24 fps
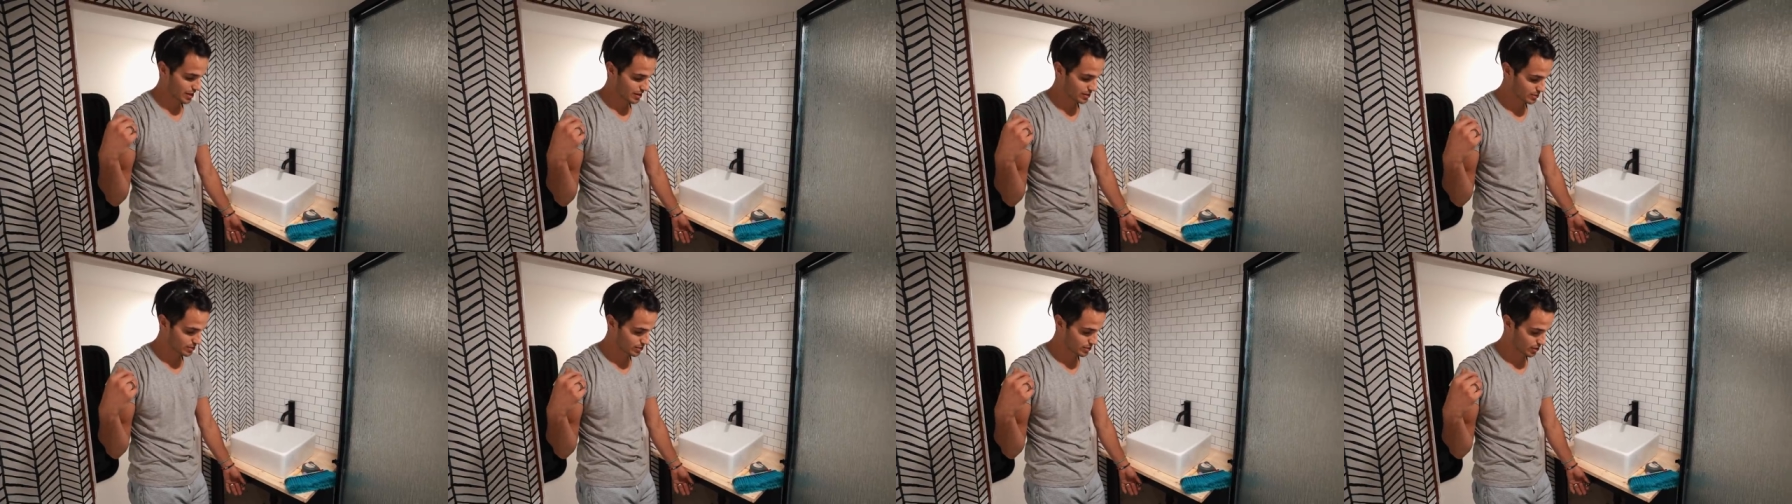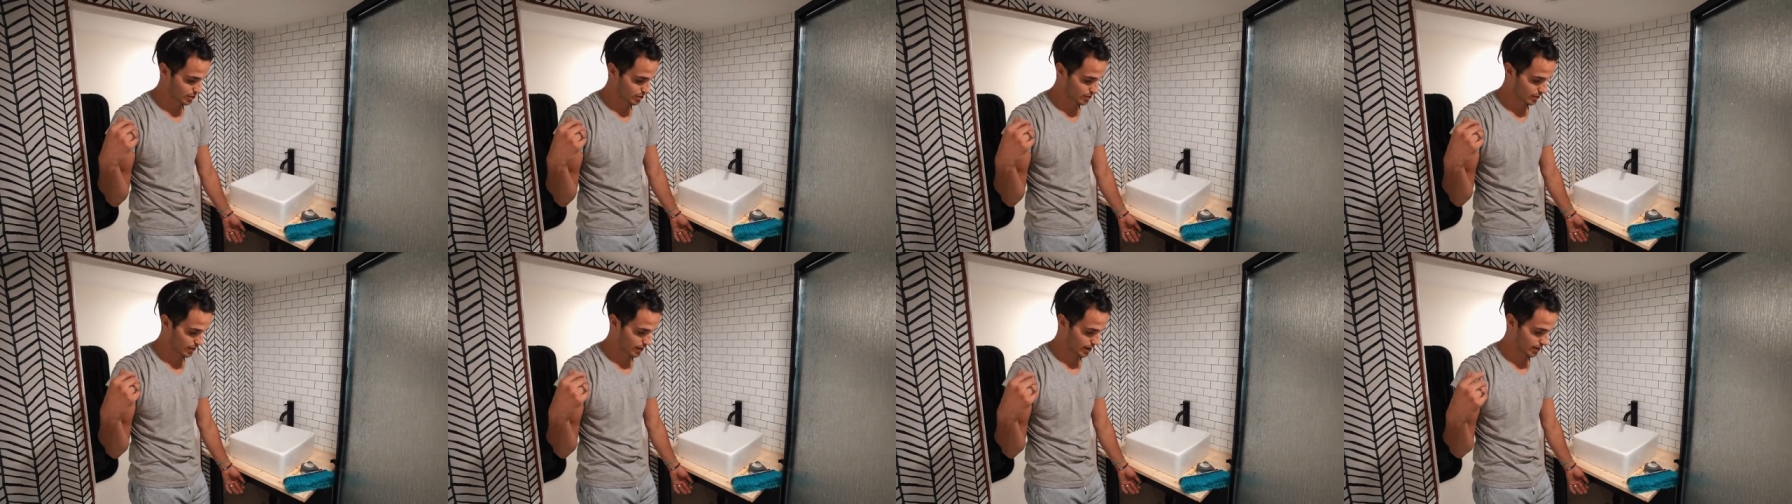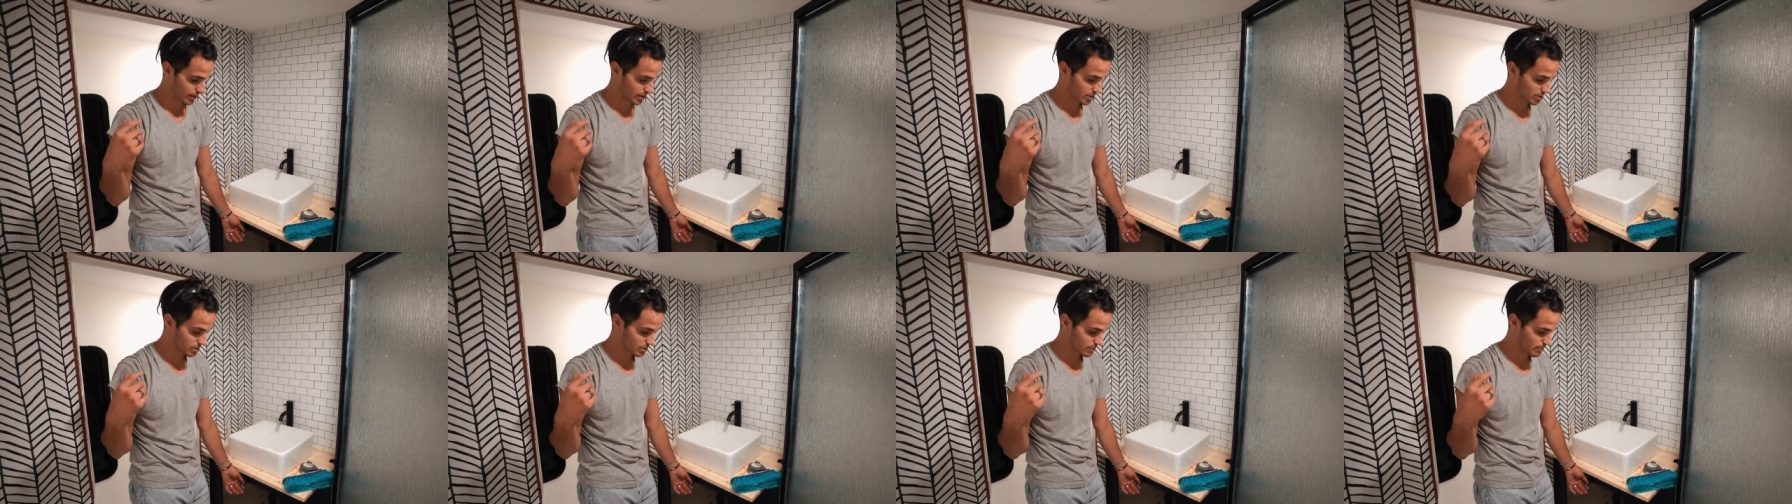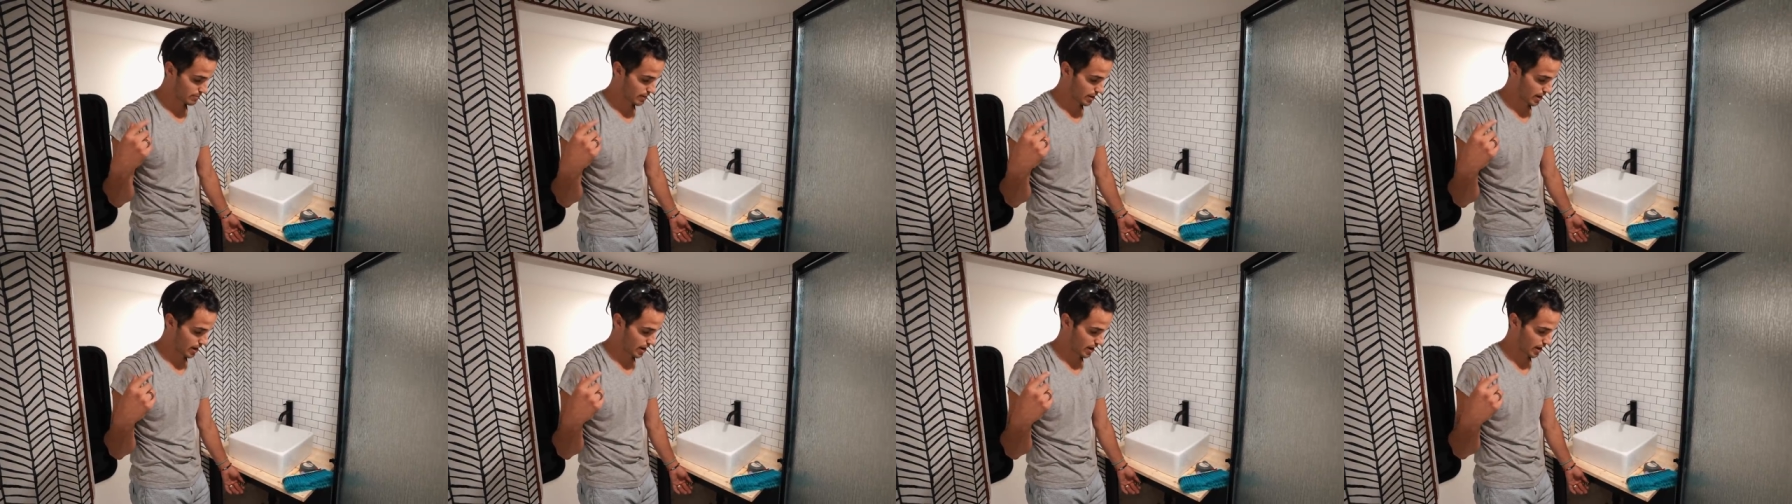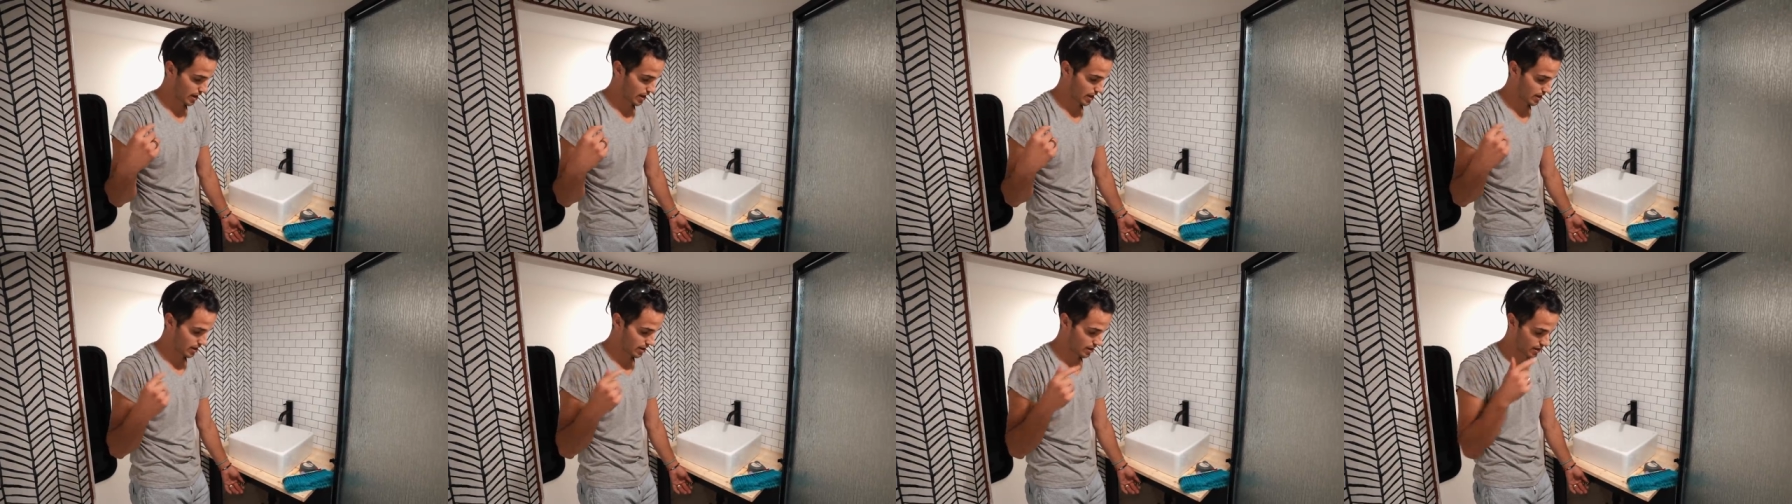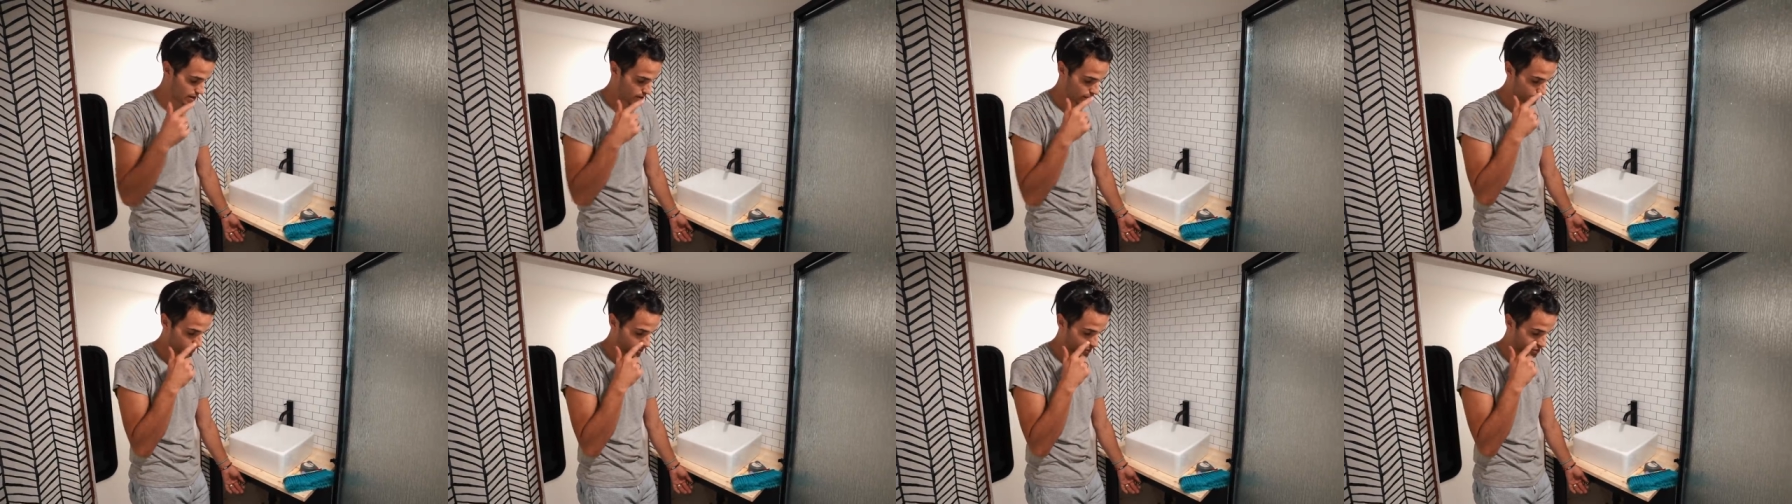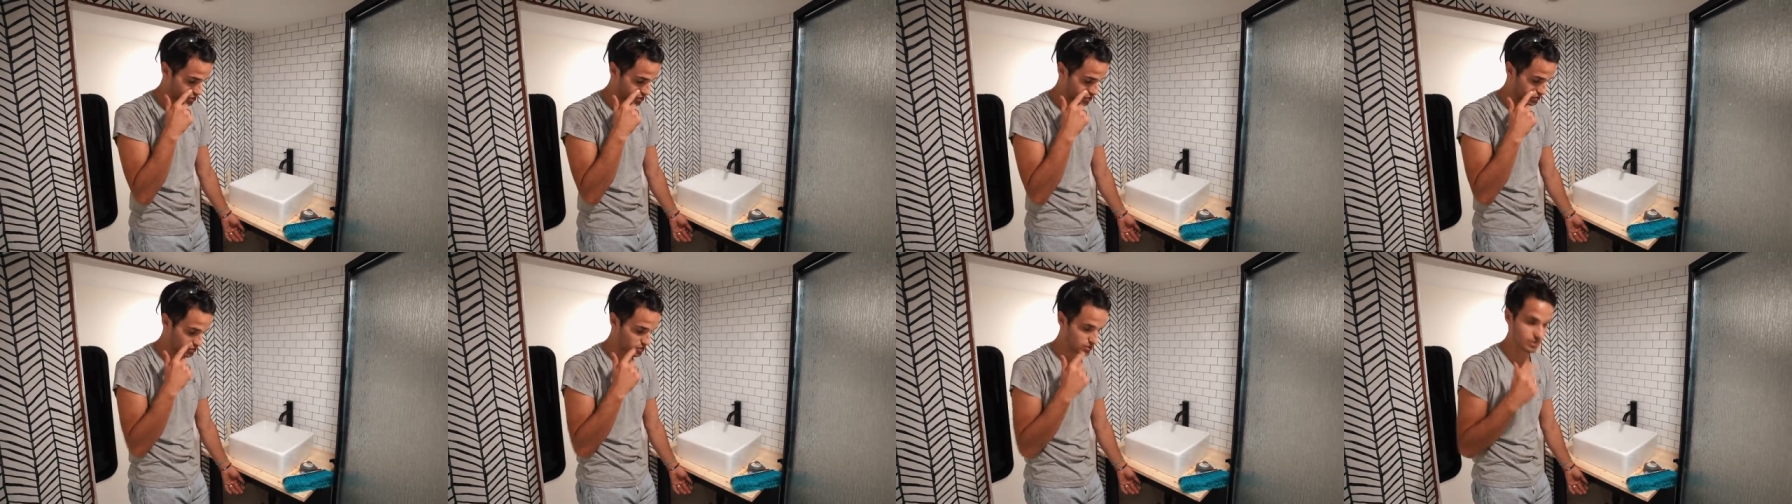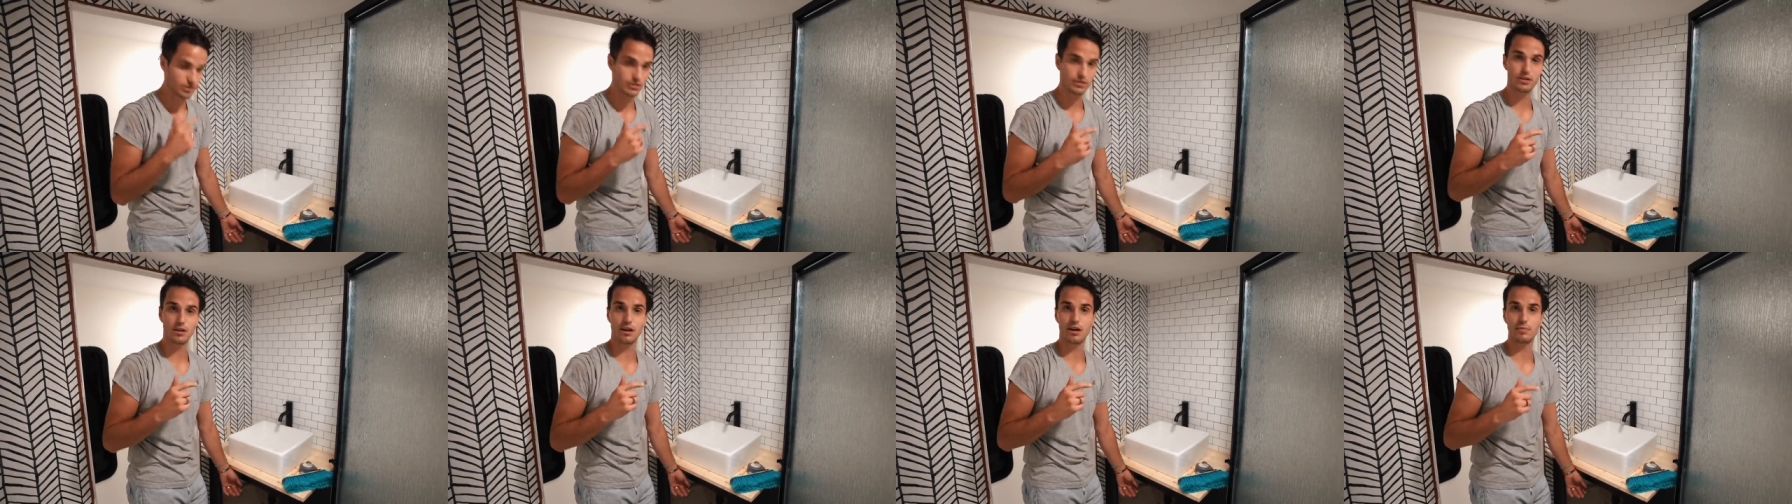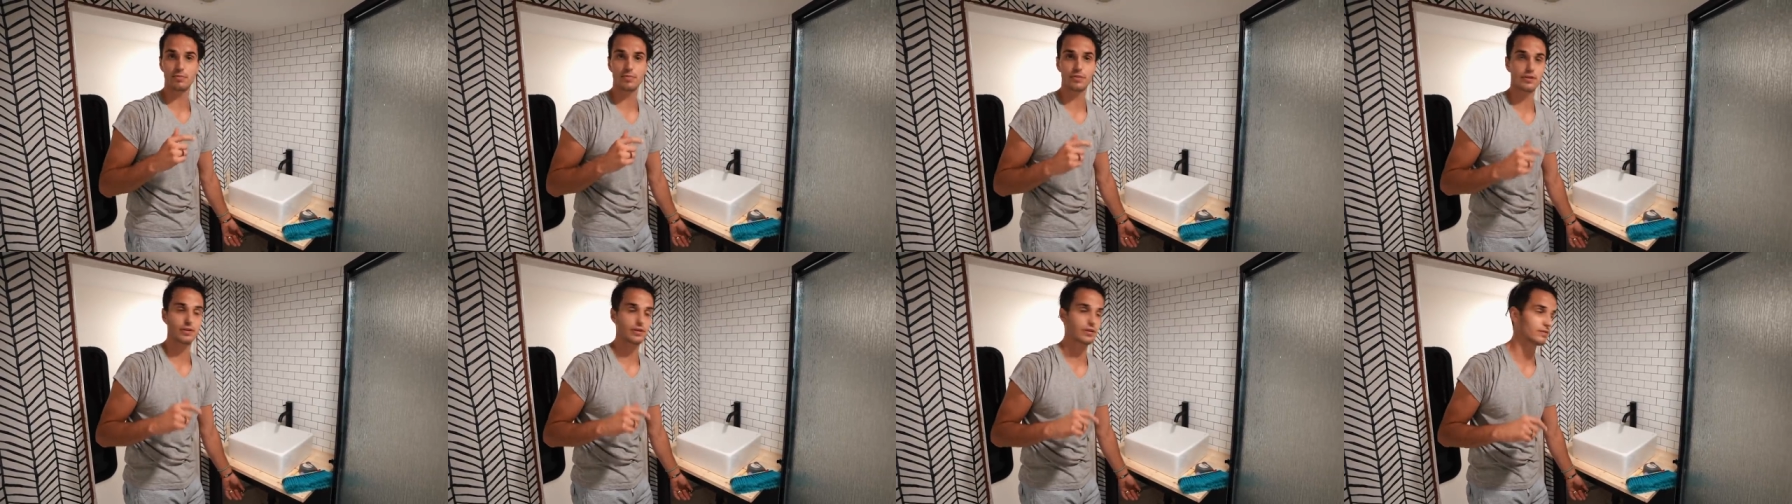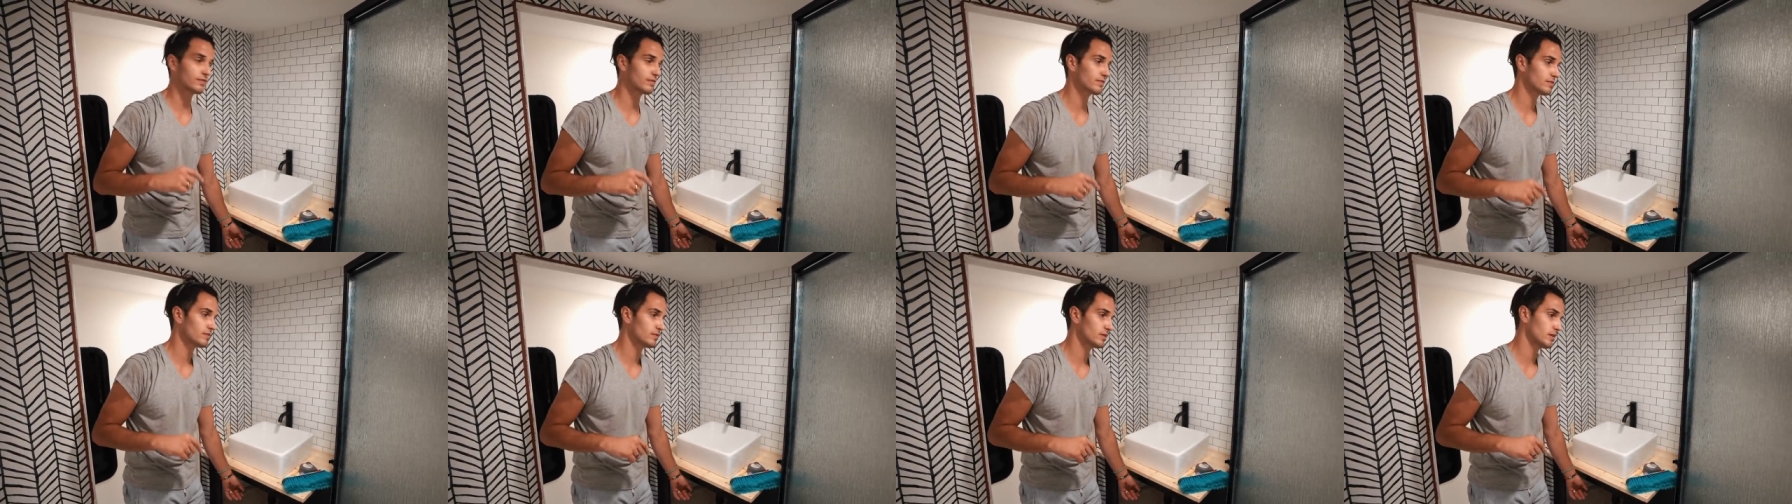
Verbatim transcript: So I need to buy a reducer coupler,